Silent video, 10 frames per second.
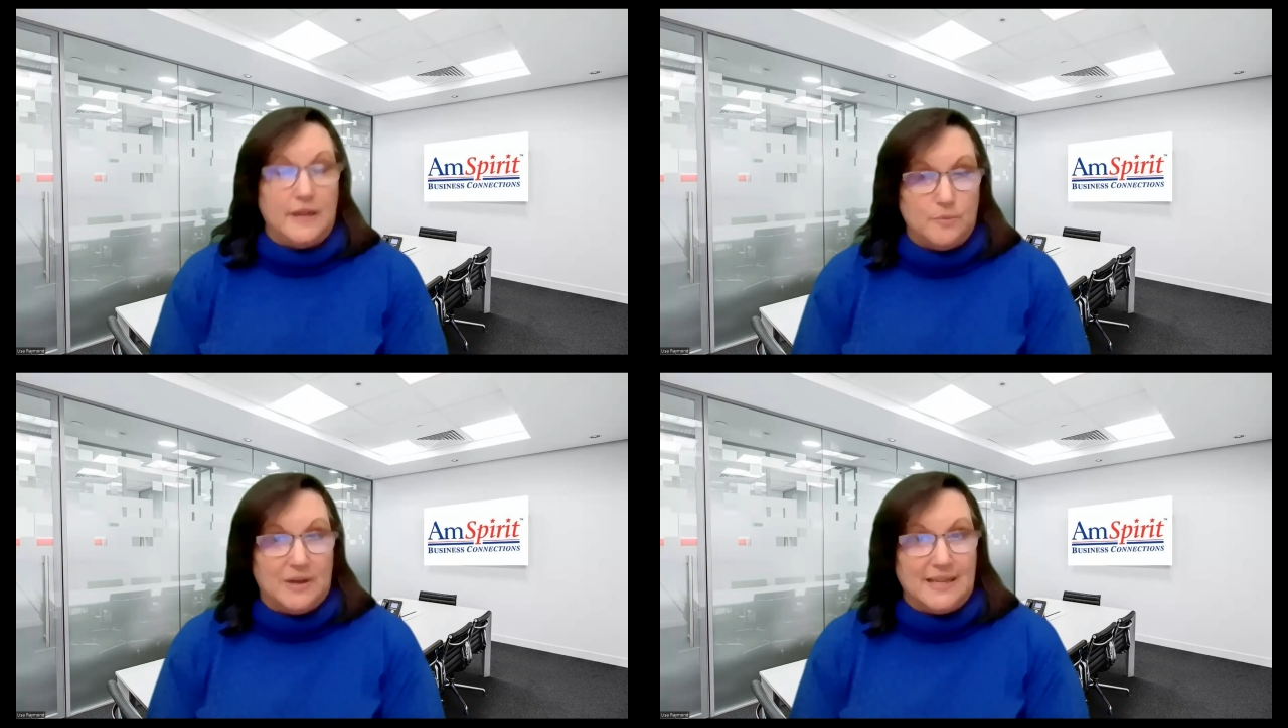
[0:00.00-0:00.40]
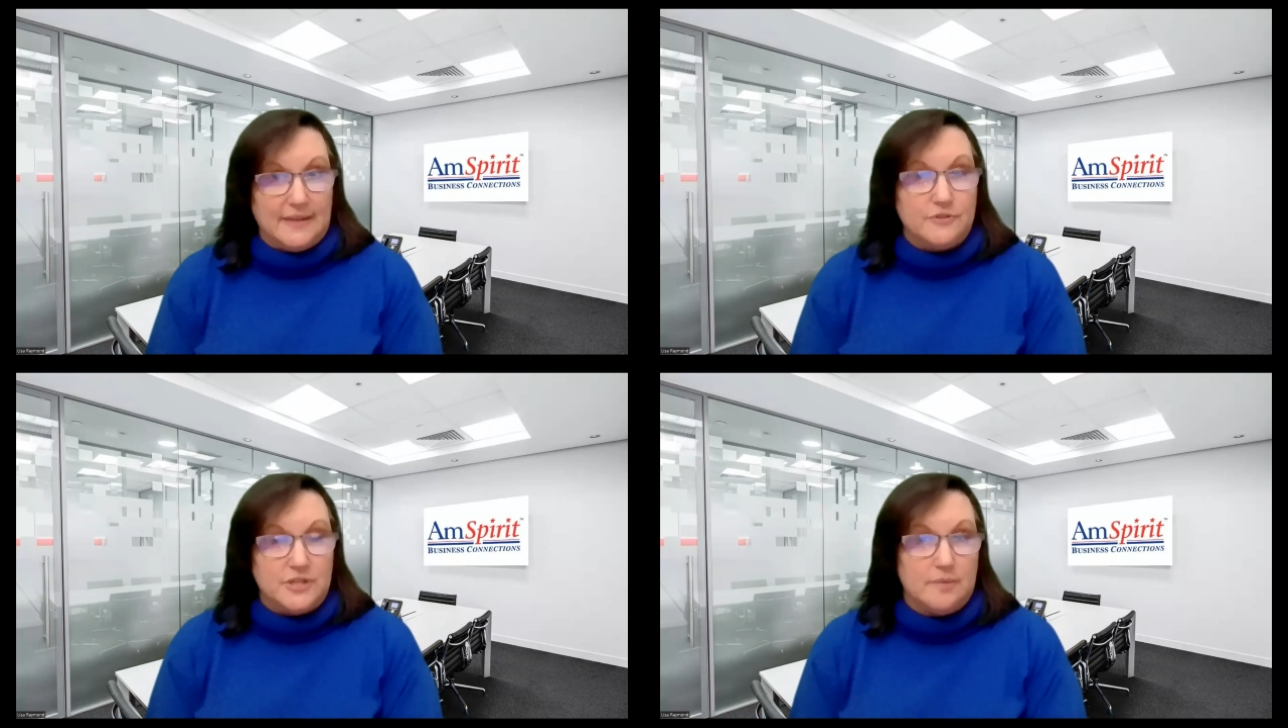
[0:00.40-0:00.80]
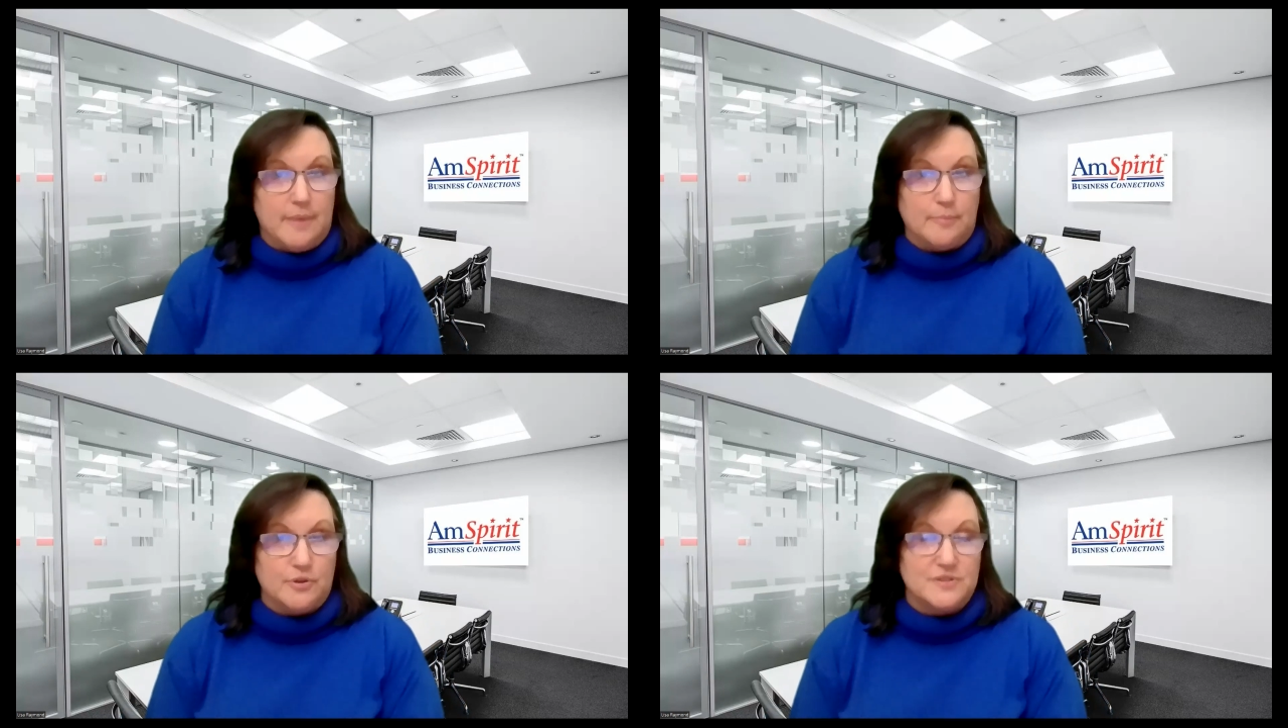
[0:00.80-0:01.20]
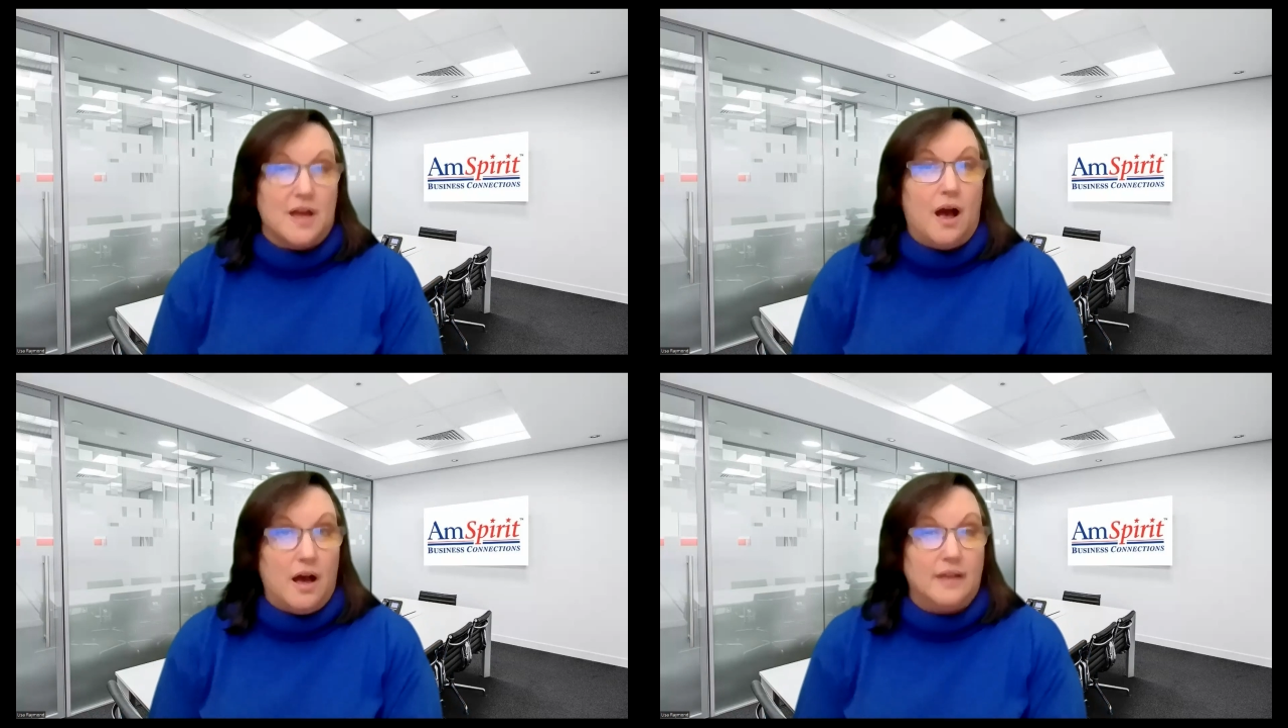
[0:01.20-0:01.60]
that you want to give to your
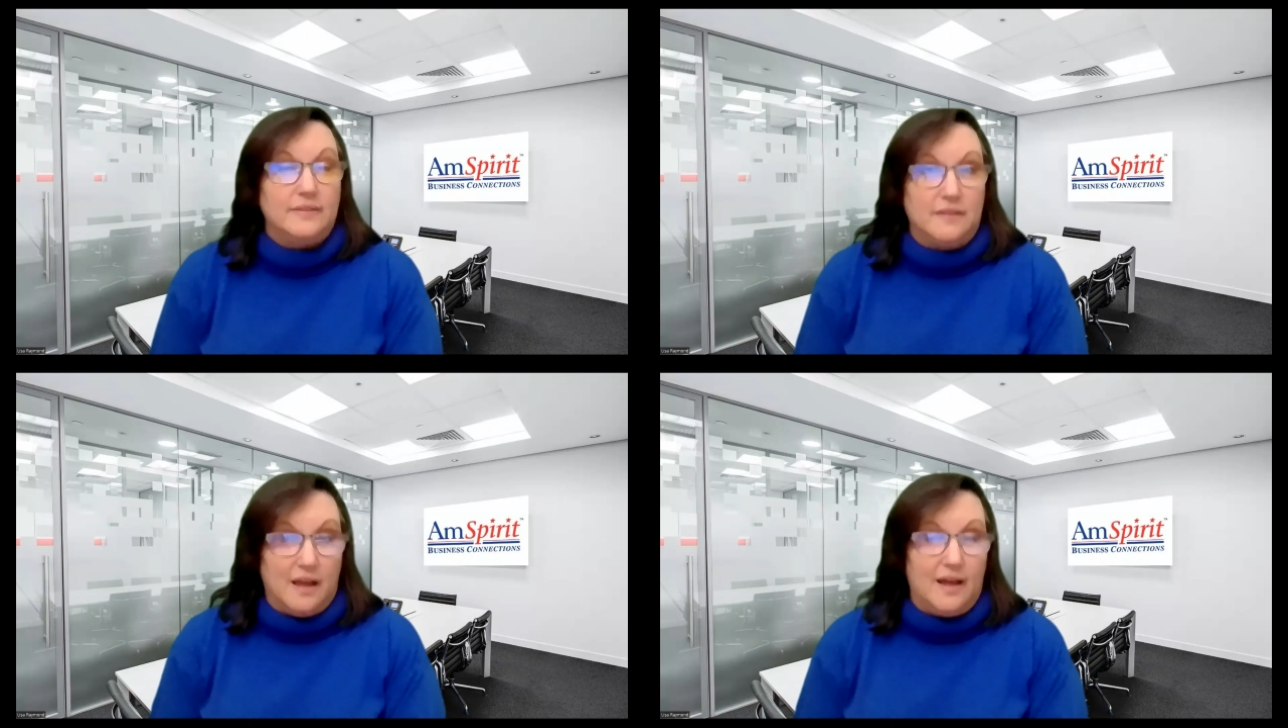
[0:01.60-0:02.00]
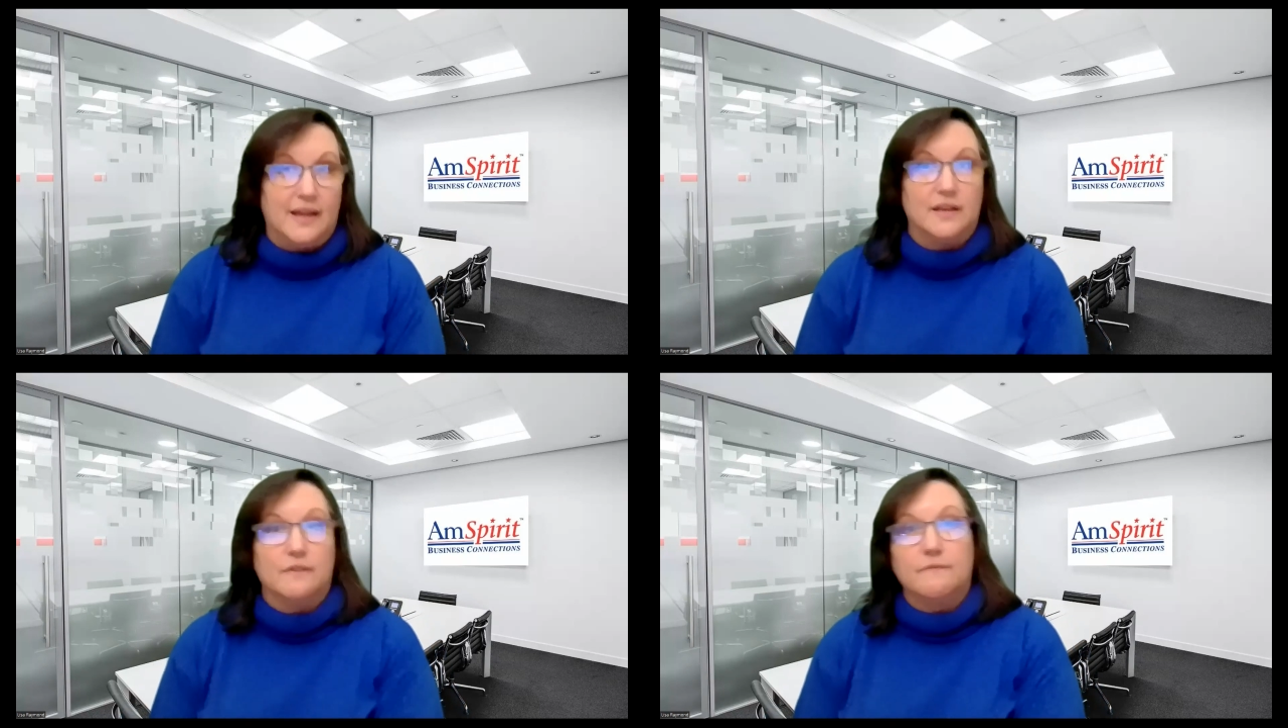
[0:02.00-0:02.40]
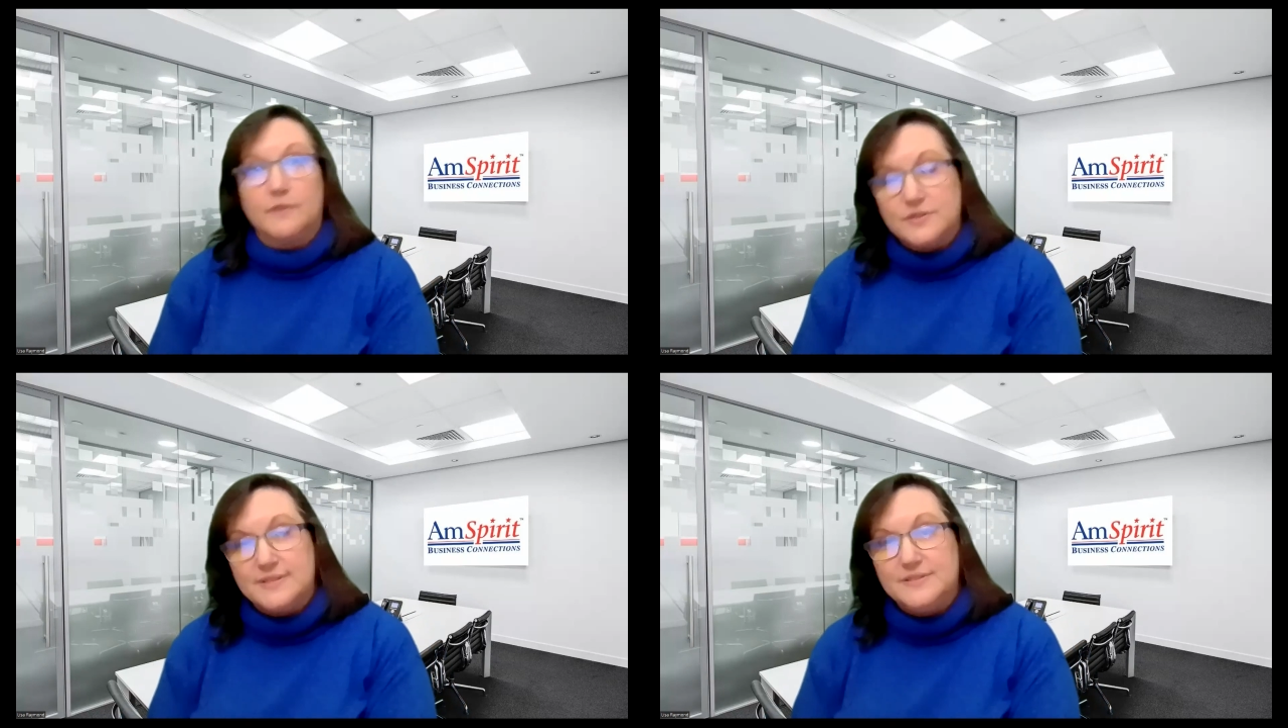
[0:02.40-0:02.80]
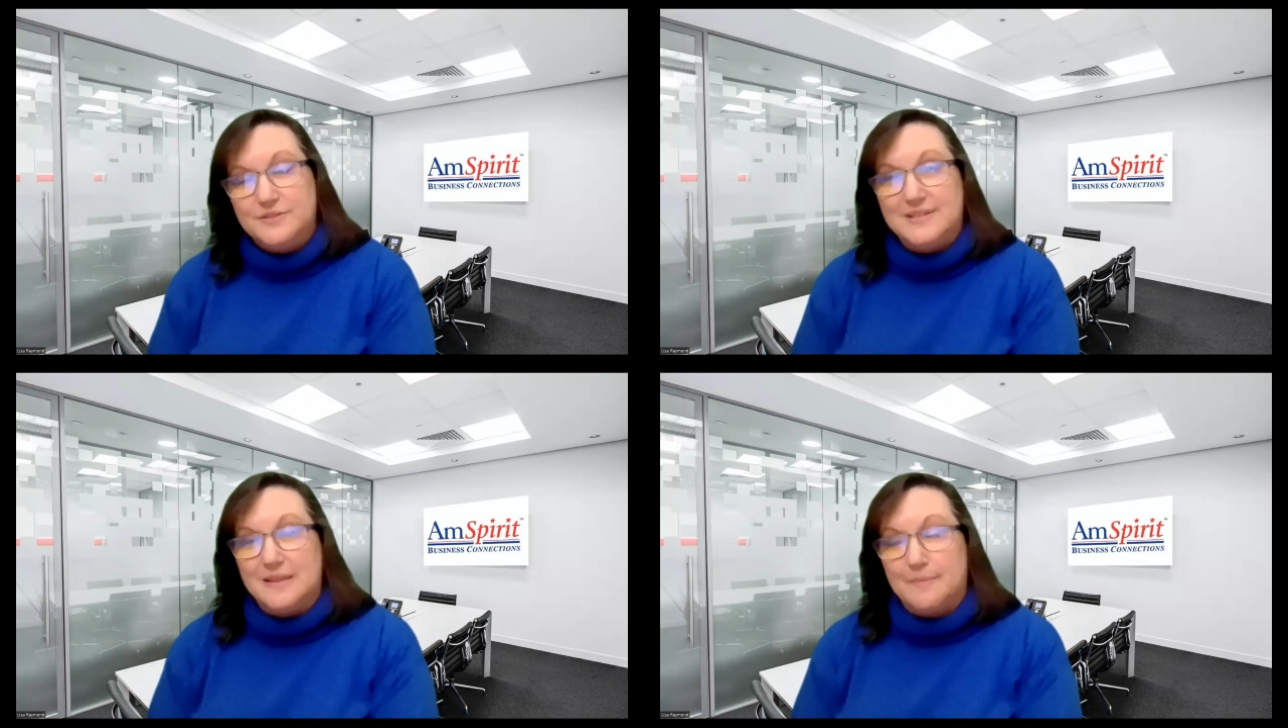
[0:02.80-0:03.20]
members online versus
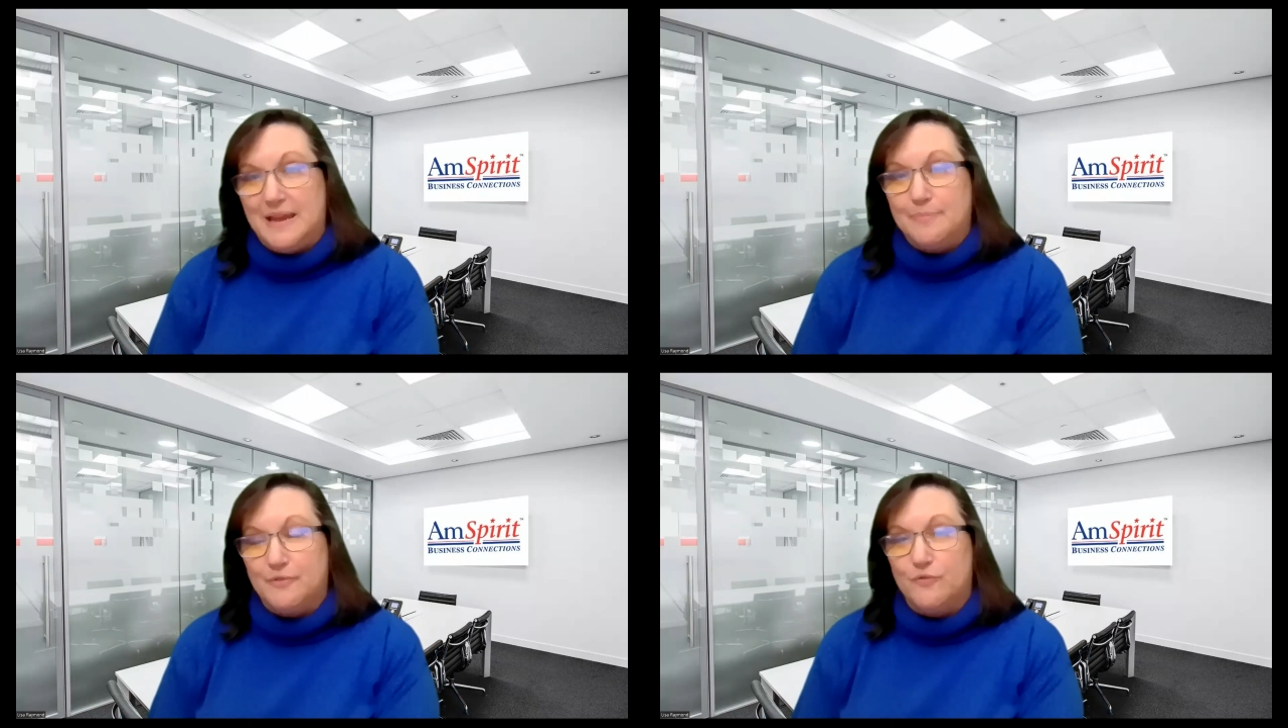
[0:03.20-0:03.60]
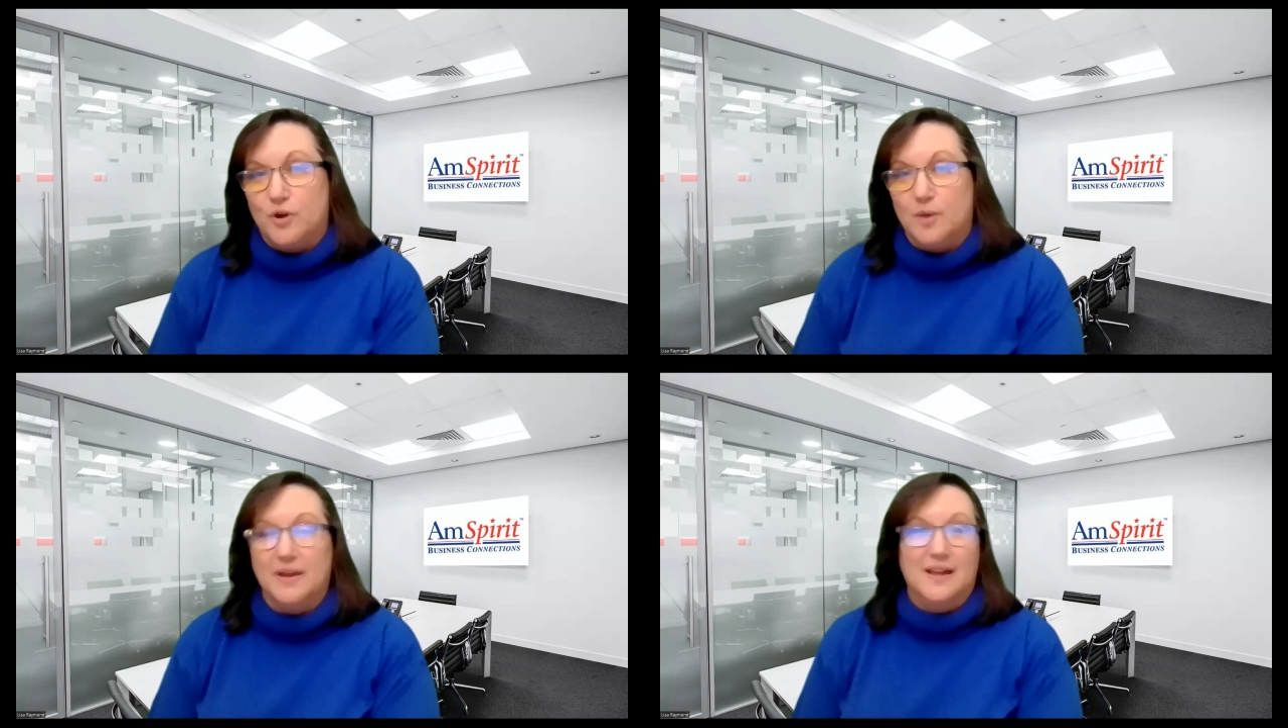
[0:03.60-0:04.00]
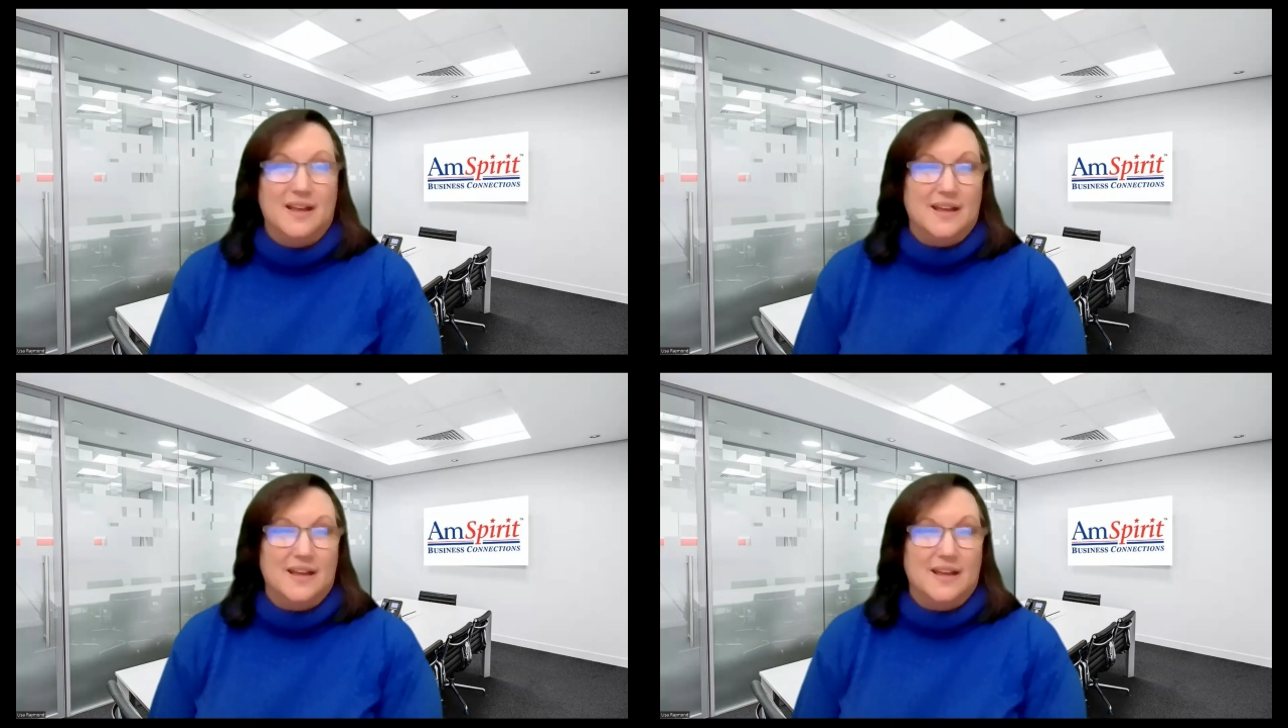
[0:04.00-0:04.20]
using the paper form.